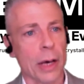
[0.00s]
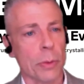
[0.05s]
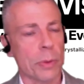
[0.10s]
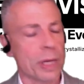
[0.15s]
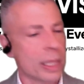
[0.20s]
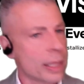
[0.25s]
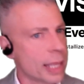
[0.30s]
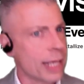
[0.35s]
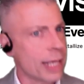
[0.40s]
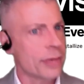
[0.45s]
when
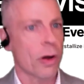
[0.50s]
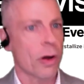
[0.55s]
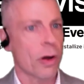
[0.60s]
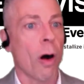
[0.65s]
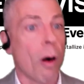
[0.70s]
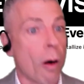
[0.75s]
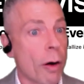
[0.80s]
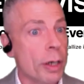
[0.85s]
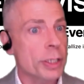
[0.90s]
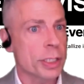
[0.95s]
things
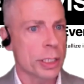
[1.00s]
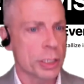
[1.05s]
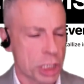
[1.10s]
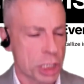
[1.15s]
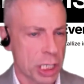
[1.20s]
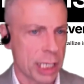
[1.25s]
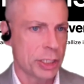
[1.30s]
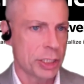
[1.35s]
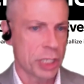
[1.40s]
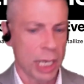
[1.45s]
aren't
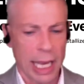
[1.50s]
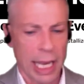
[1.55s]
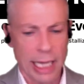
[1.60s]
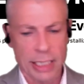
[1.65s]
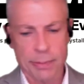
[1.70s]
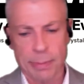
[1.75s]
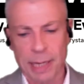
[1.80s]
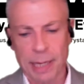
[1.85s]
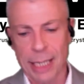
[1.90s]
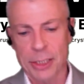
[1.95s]
changing
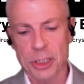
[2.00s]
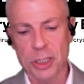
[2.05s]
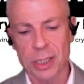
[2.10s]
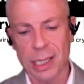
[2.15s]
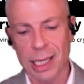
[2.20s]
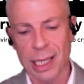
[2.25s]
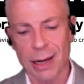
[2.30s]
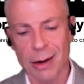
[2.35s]
exponentially,